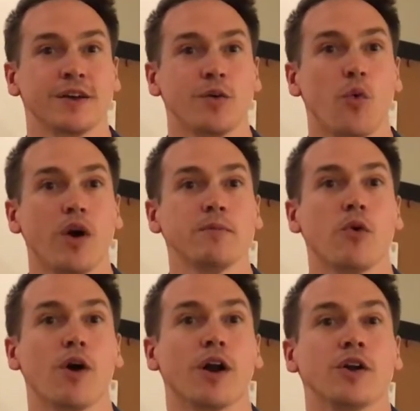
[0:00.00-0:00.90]
one
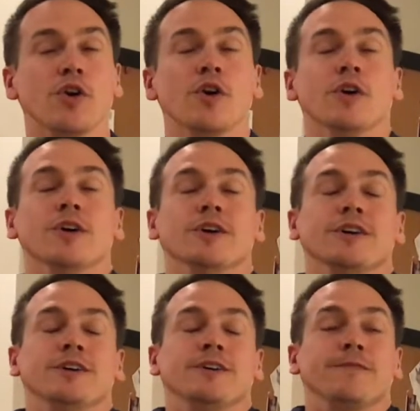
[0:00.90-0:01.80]
more.
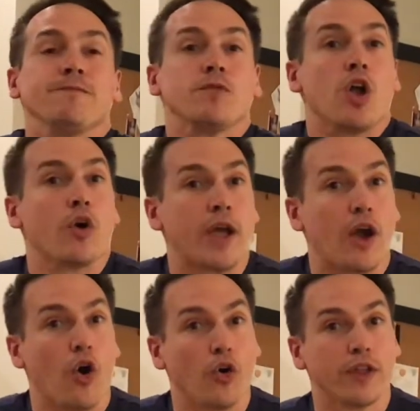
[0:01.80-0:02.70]
Okay,
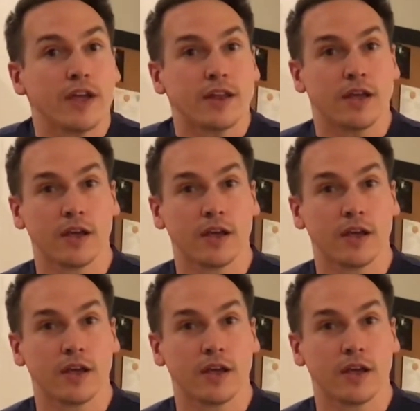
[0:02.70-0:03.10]
hold it.